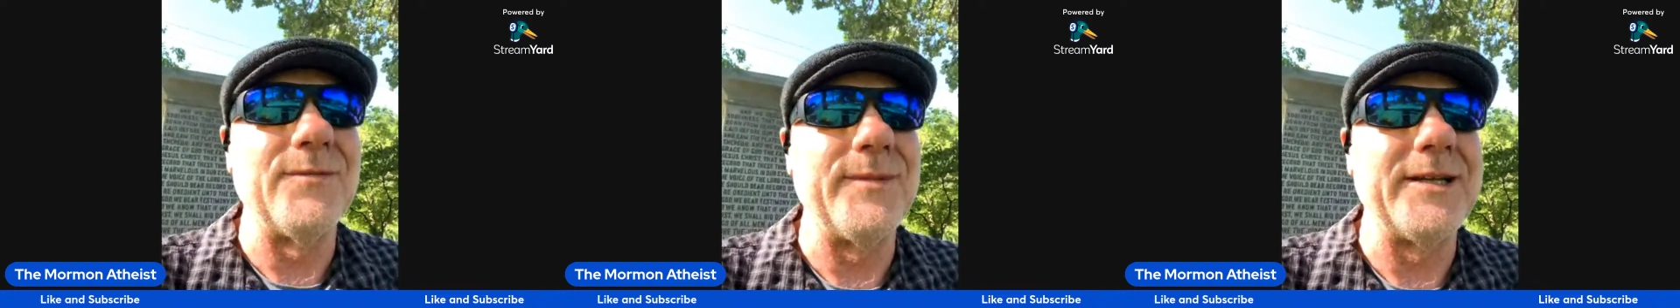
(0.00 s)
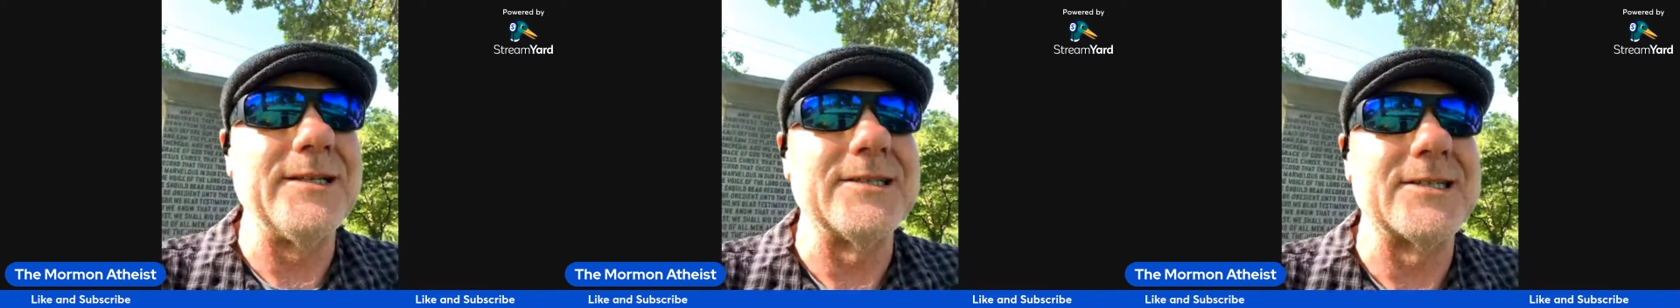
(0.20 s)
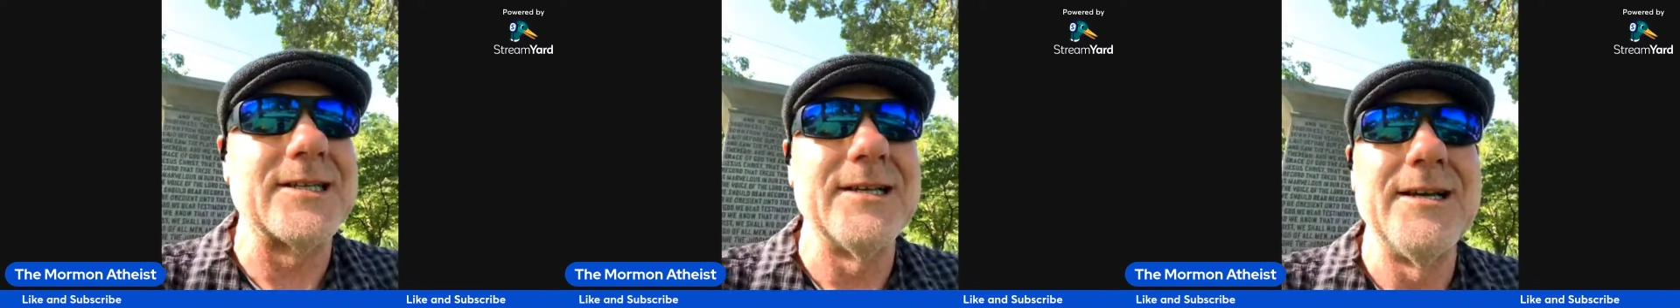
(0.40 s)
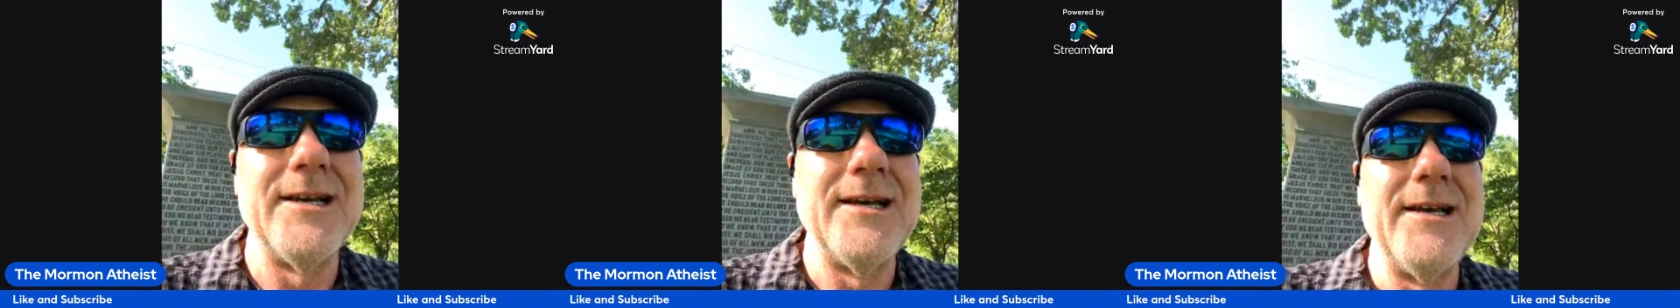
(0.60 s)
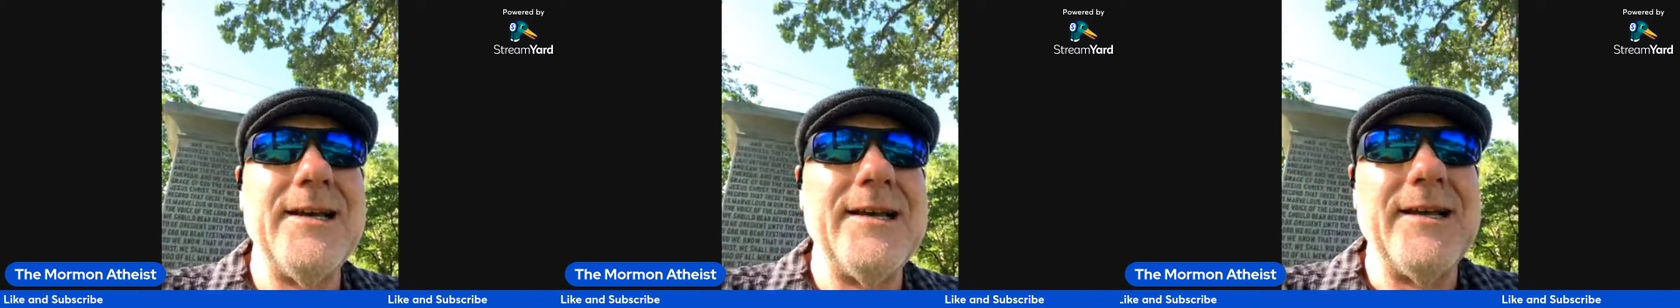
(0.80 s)
because
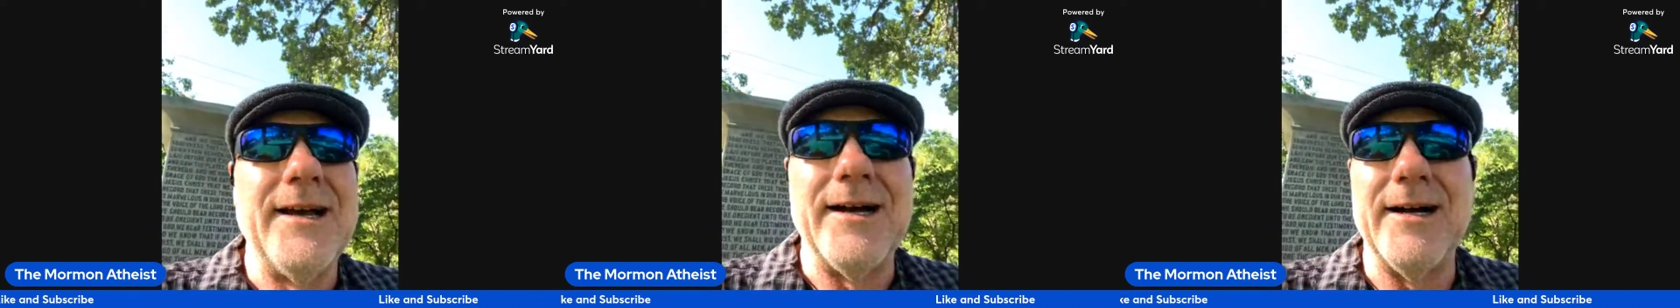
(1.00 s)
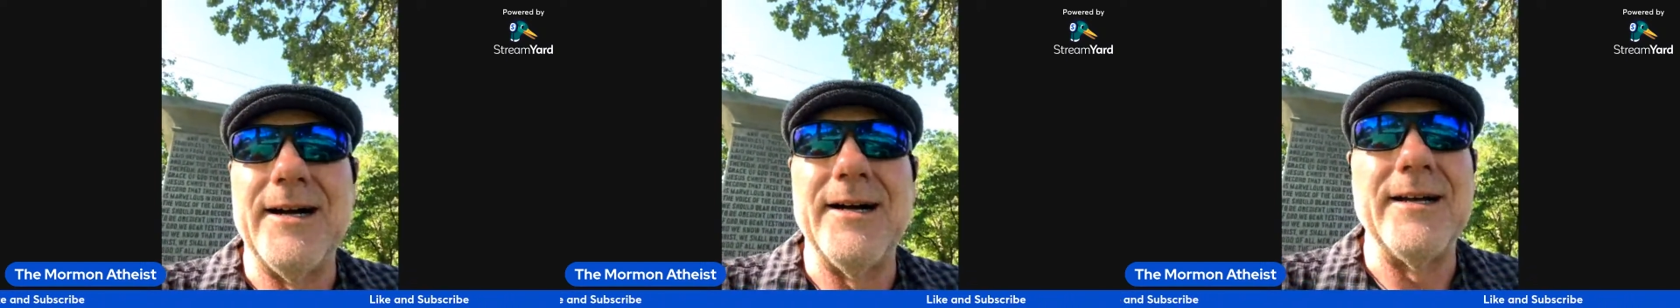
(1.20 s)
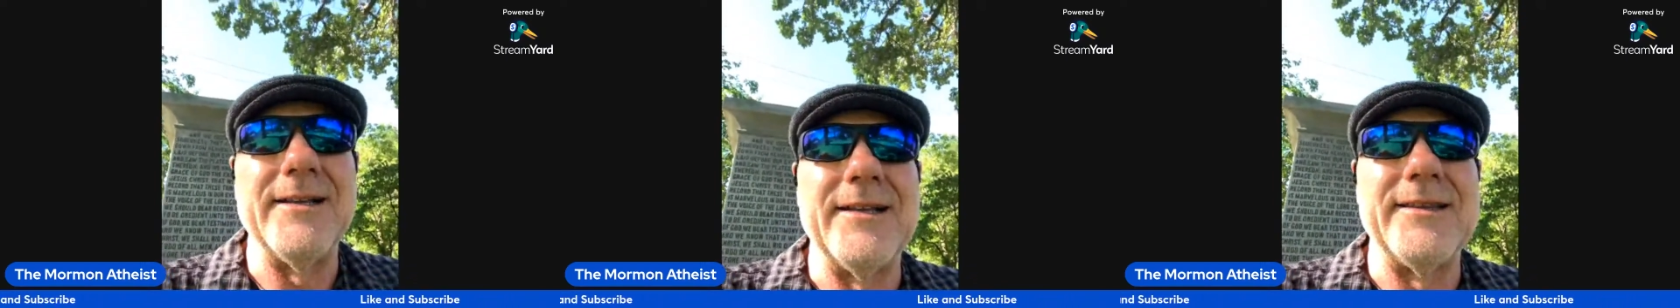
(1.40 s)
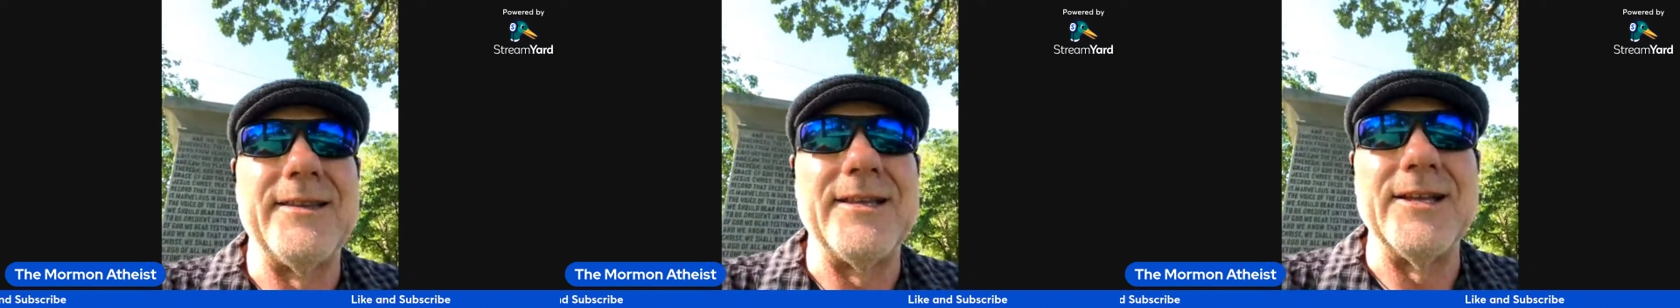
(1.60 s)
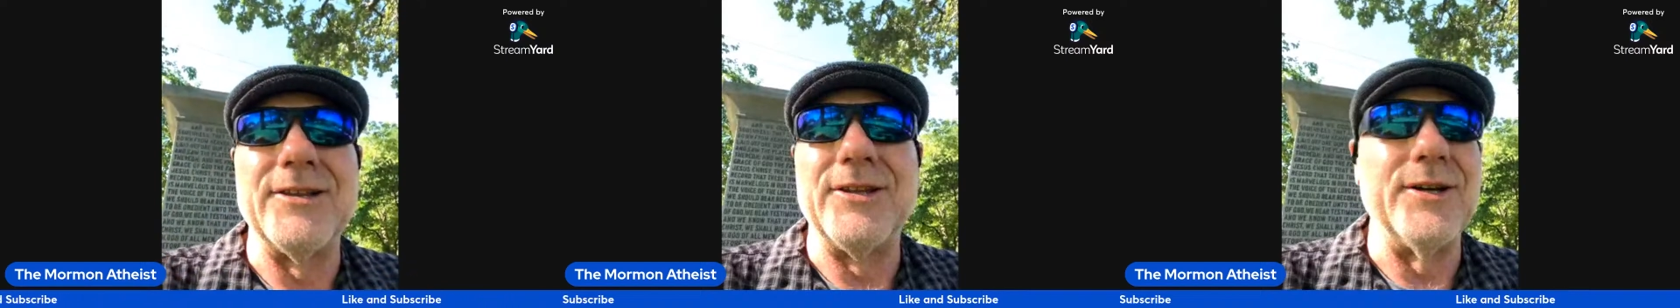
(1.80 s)

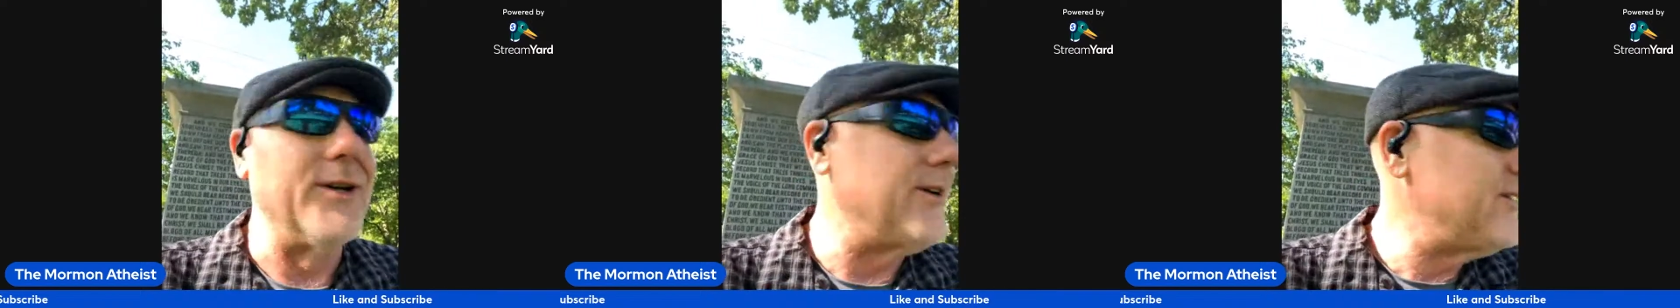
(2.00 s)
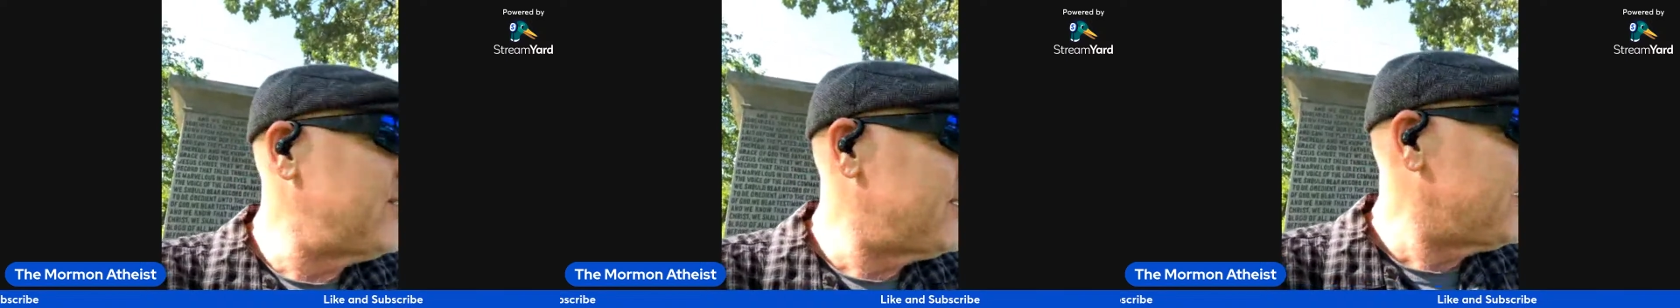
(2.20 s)
they're